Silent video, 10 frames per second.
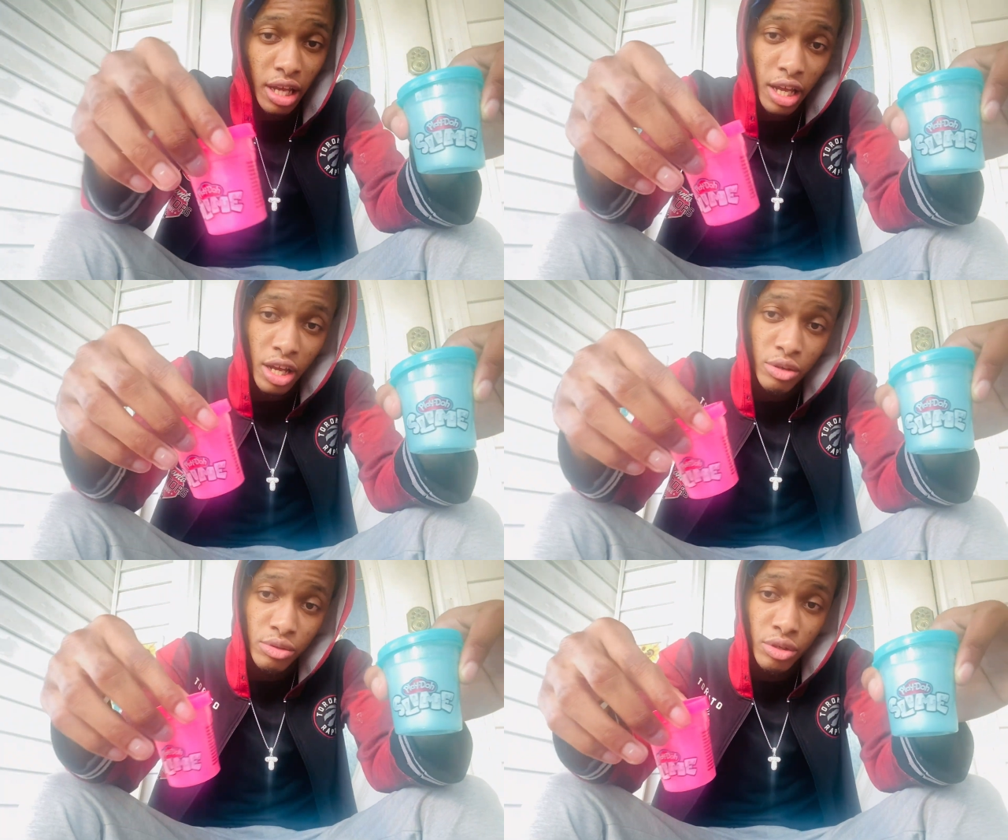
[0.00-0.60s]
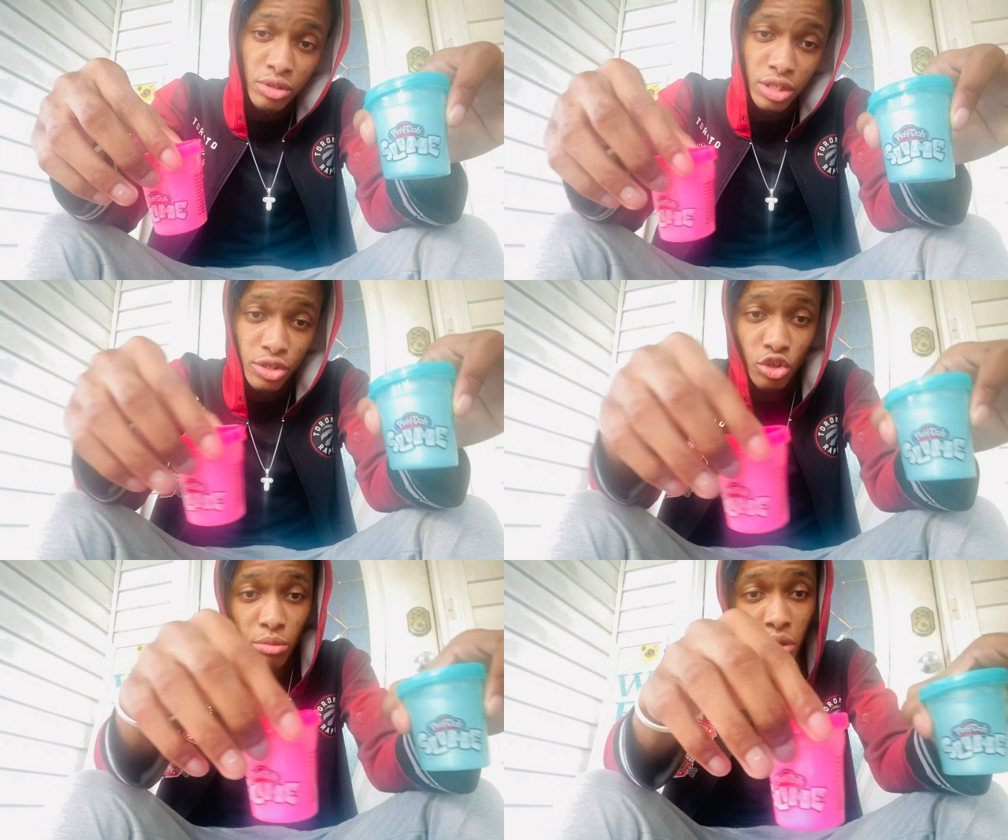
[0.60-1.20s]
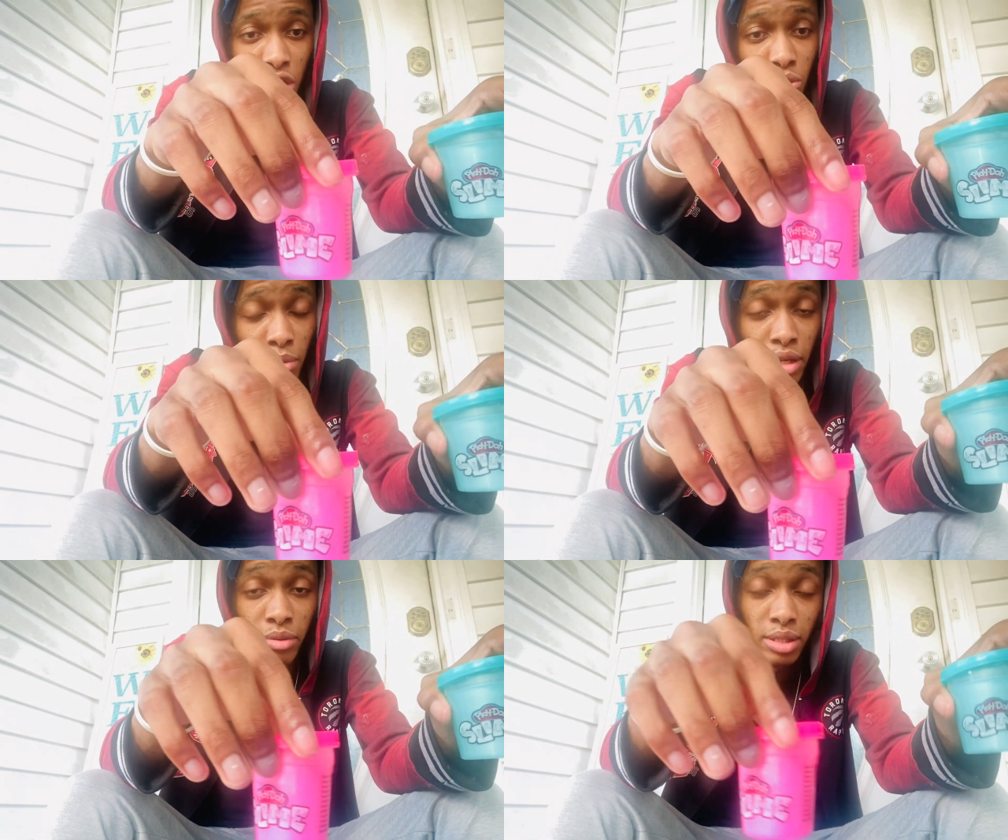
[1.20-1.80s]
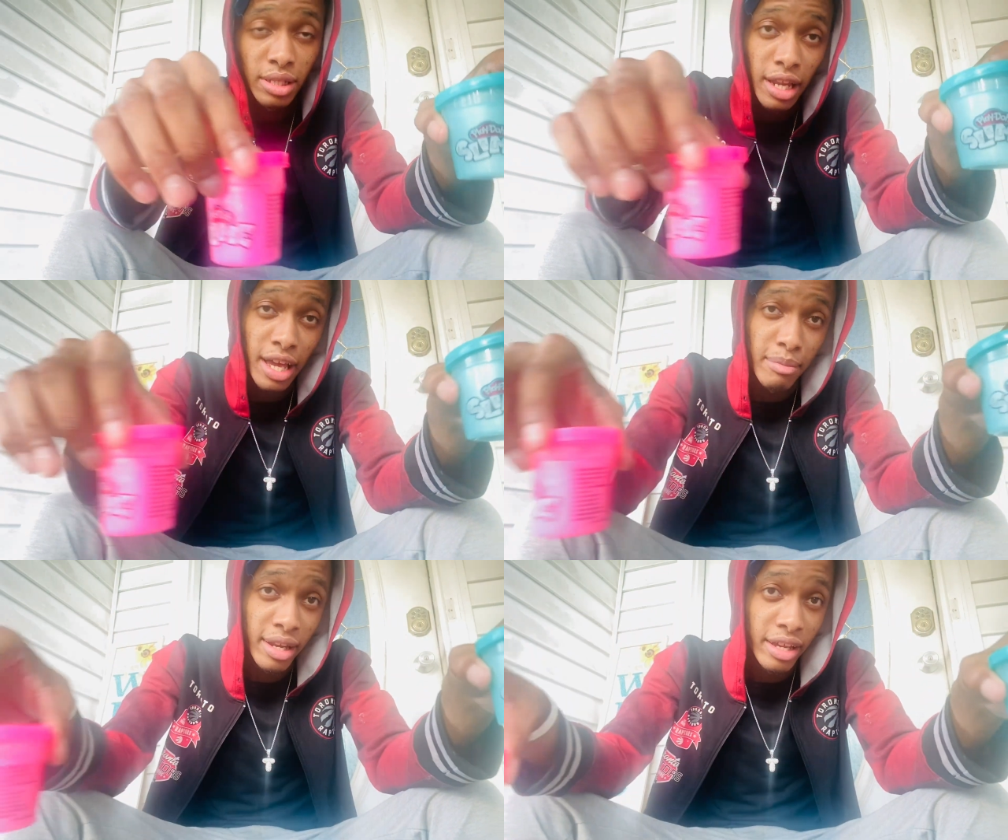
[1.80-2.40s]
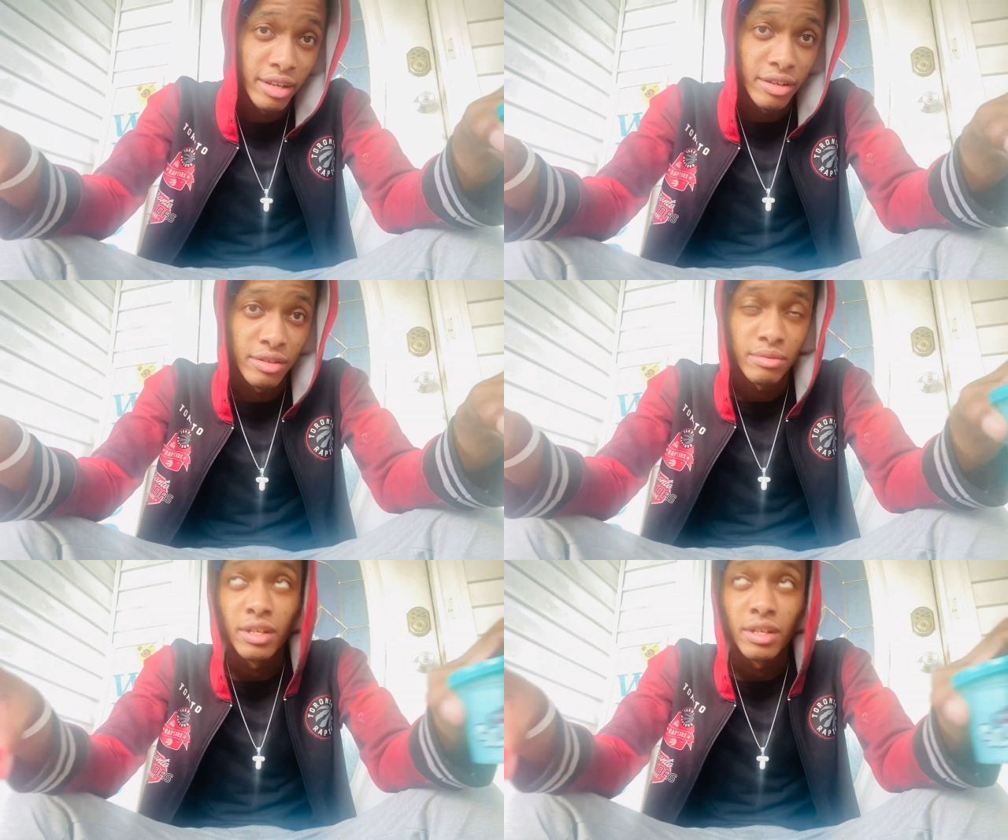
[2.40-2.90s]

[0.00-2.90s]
I don't know, she told me she wanna play with the slime later.